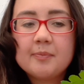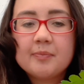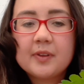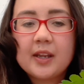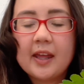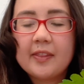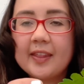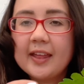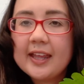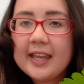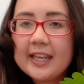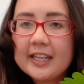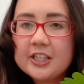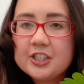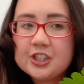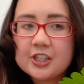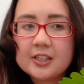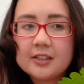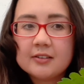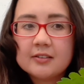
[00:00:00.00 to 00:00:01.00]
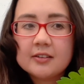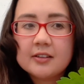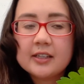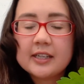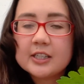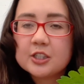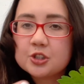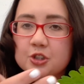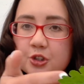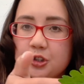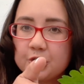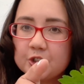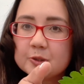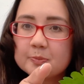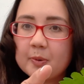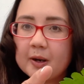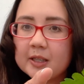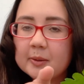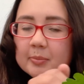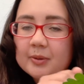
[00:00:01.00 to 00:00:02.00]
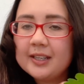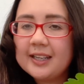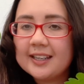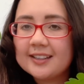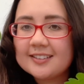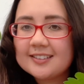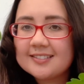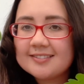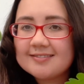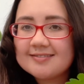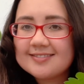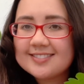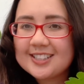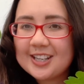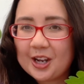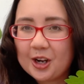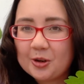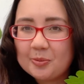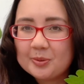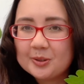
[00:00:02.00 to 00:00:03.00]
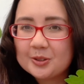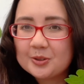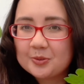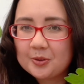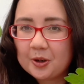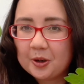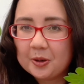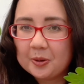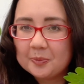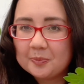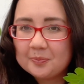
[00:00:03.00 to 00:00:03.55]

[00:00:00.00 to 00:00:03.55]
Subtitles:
And that energy is used by the plant to help it grow.